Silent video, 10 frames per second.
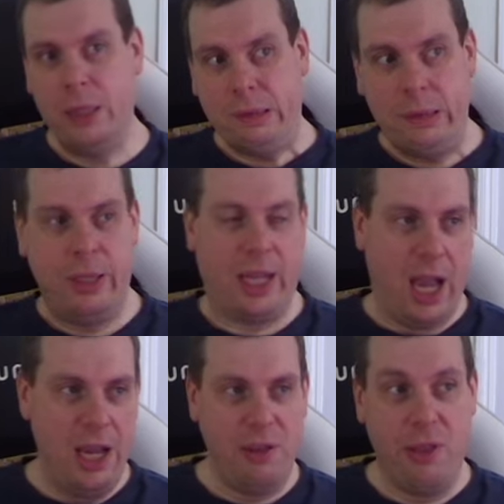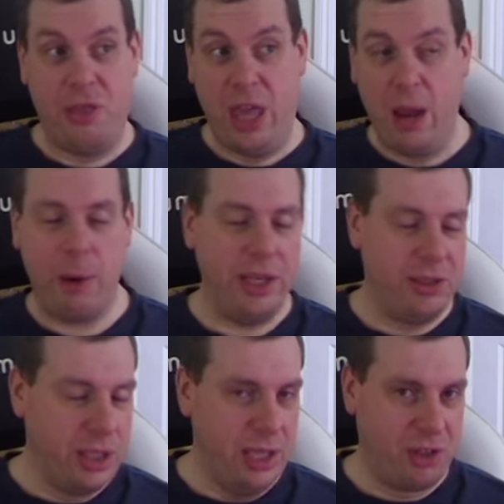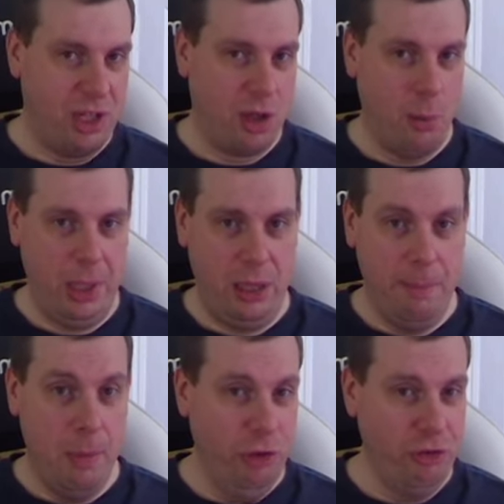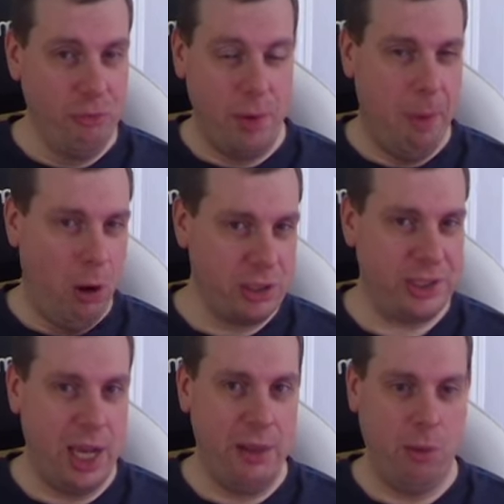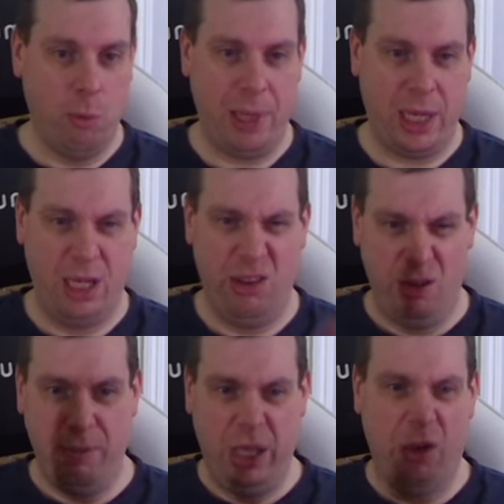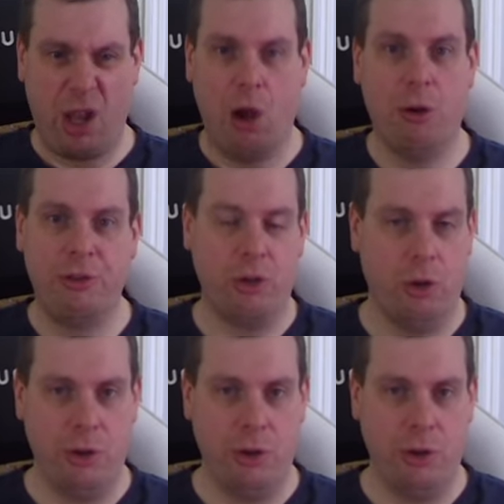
The theory is that that's going to come in the Mercenary box set that will be kind of the, you know, the cornerstone of